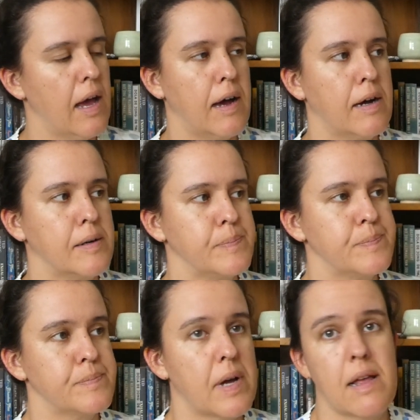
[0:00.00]

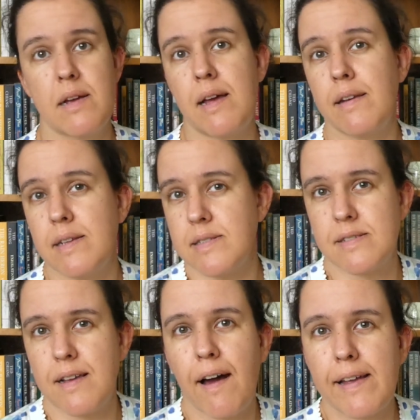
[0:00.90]
and
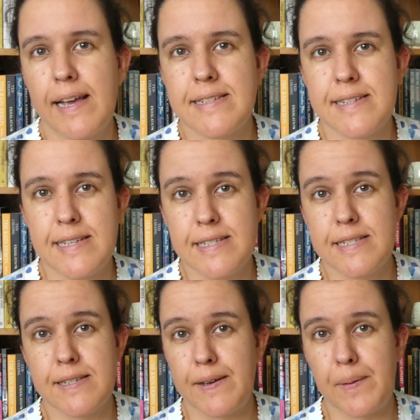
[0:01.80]
this, I guess,
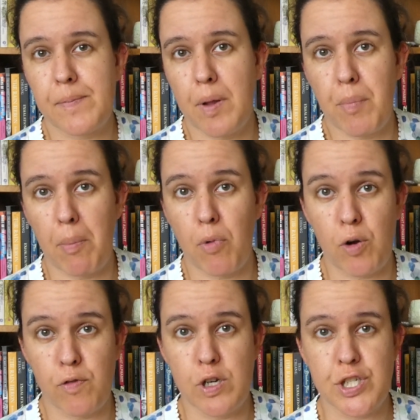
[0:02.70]
is the memoir
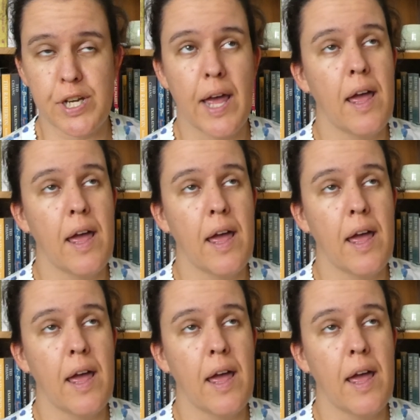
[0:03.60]
version,